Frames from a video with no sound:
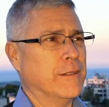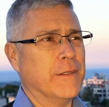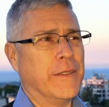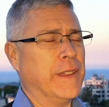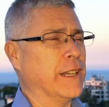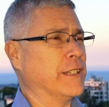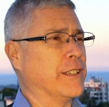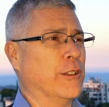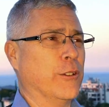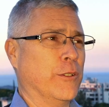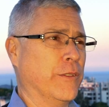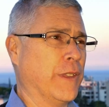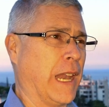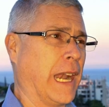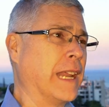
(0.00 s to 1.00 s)
things
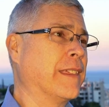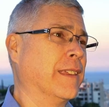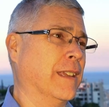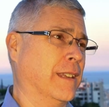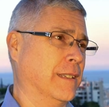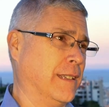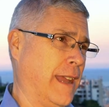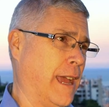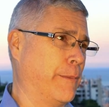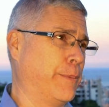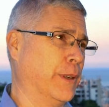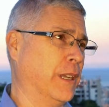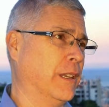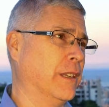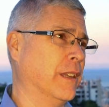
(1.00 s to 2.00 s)
that I think is
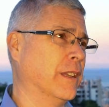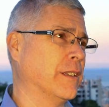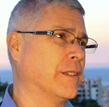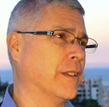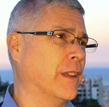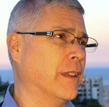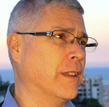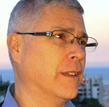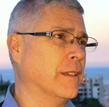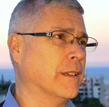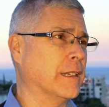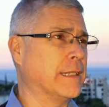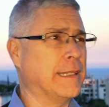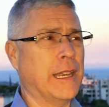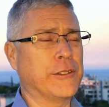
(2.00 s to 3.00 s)
happening is a
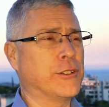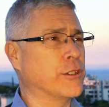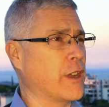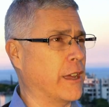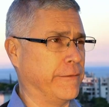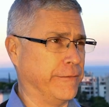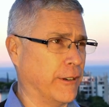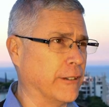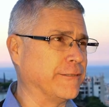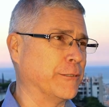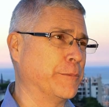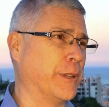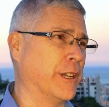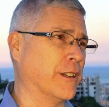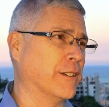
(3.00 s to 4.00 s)
center not far
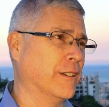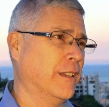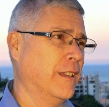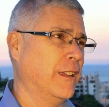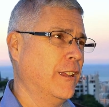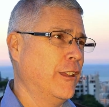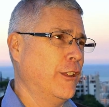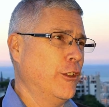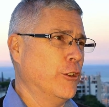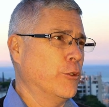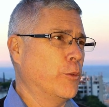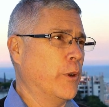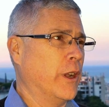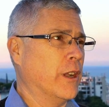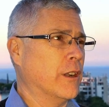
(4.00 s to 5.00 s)
from here,
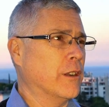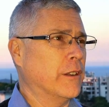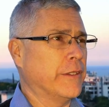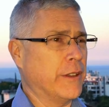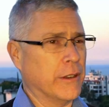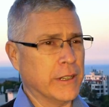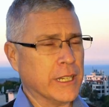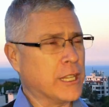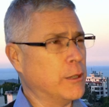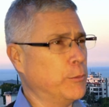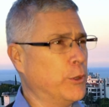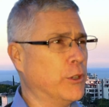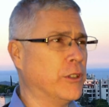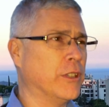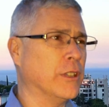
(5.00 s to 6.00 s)
where they're in a
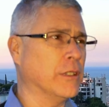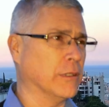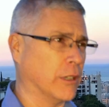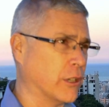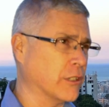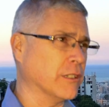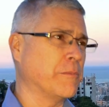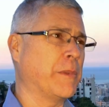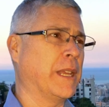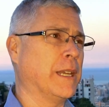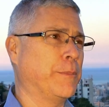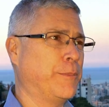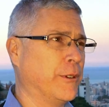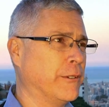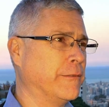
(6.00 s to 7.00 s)
community largely made
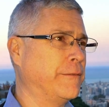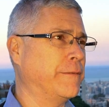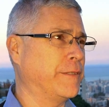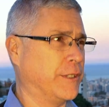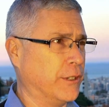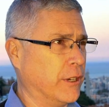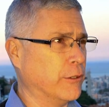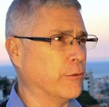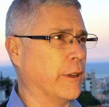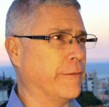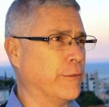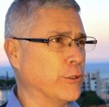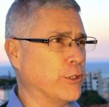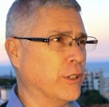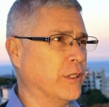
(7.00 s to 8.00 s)
up of Syrian
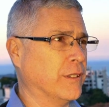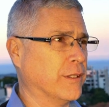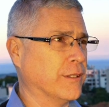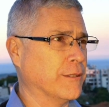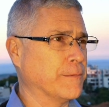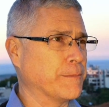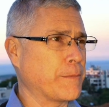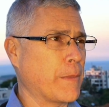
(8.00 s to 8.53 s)
refugees,